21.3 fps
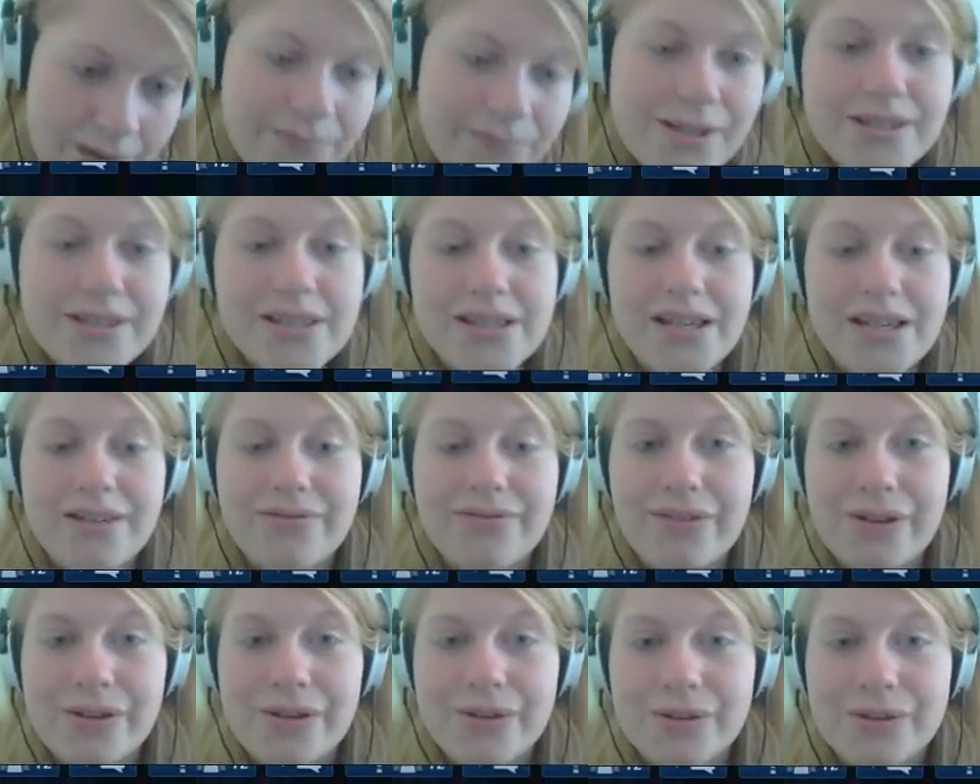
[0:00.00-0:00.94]
Champion
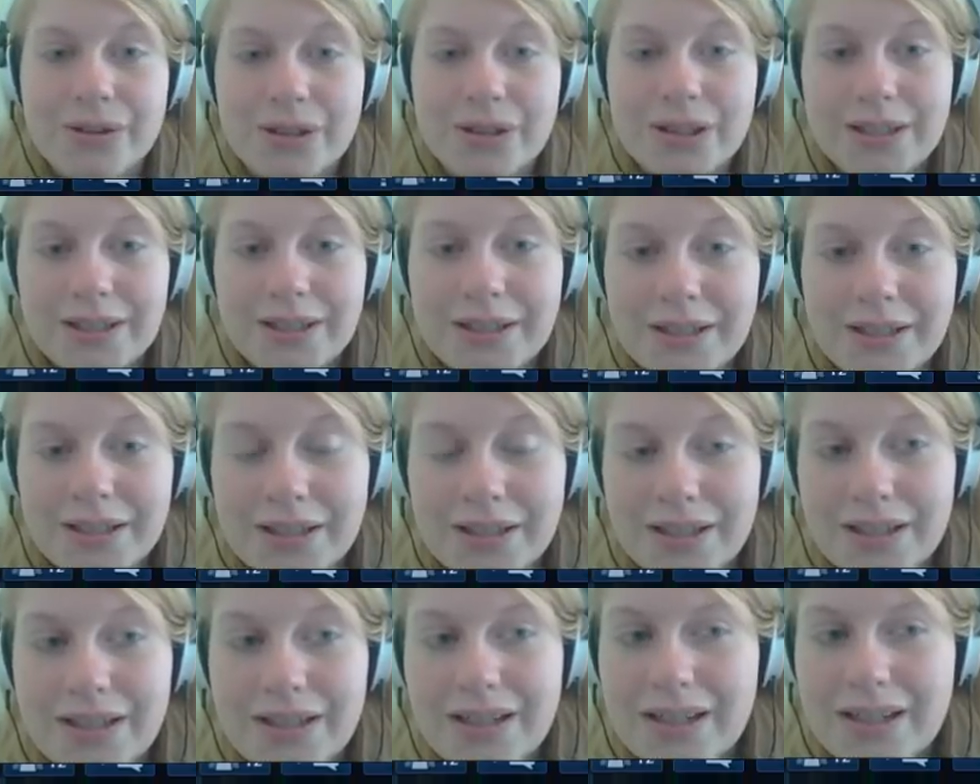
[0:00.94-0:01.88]
level, obviously
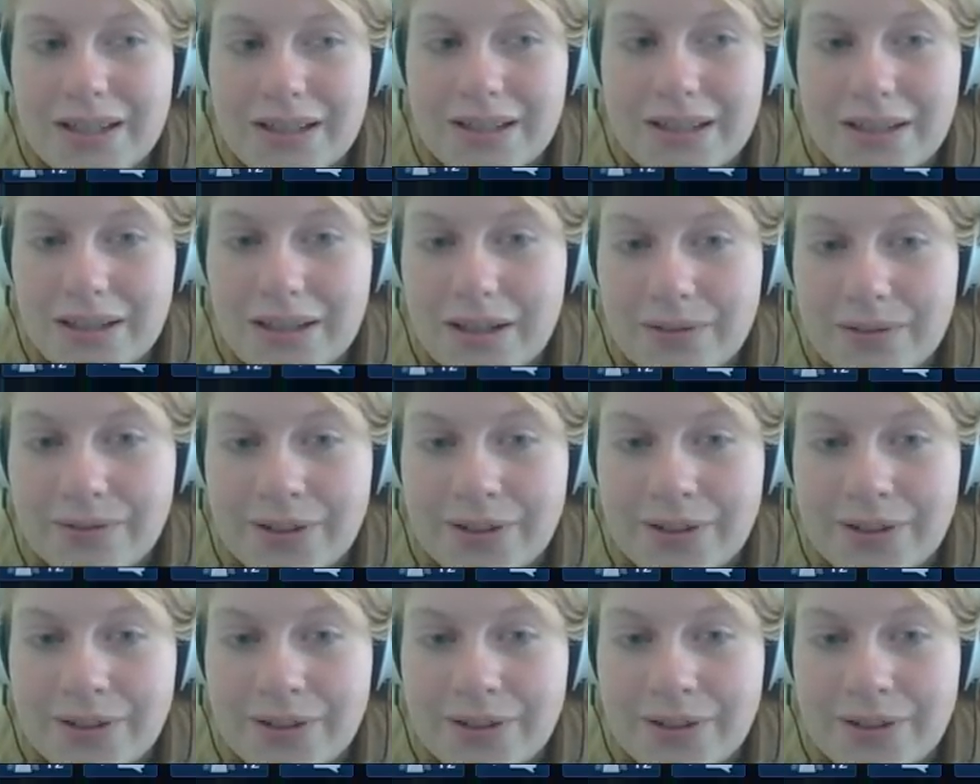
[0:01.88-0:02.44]
if you